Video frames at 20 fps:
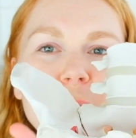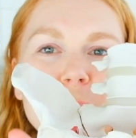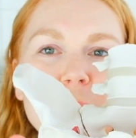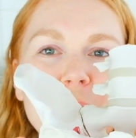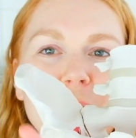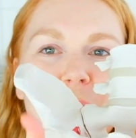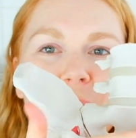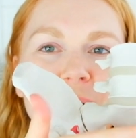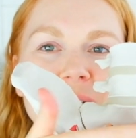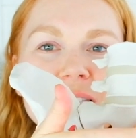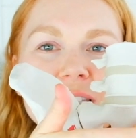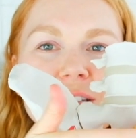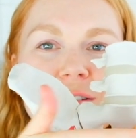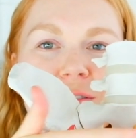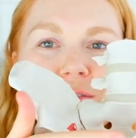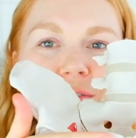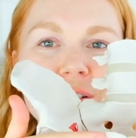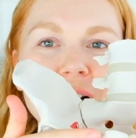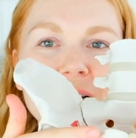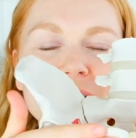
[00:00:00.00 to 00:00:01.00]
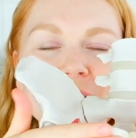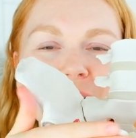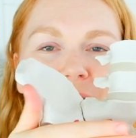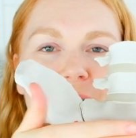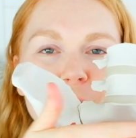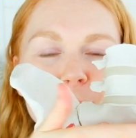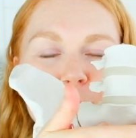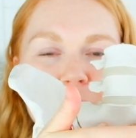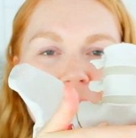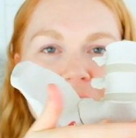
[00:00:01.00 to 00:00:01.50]
bone is the front of
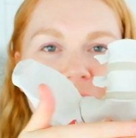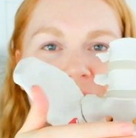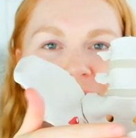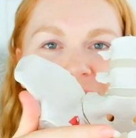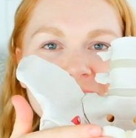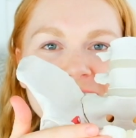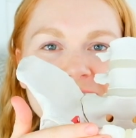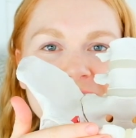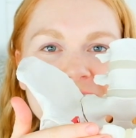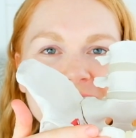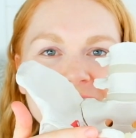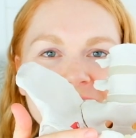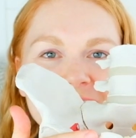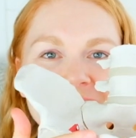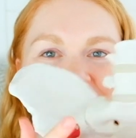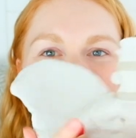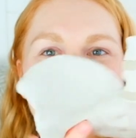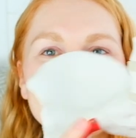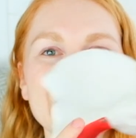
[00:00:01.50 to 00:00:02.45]
your pelvis here.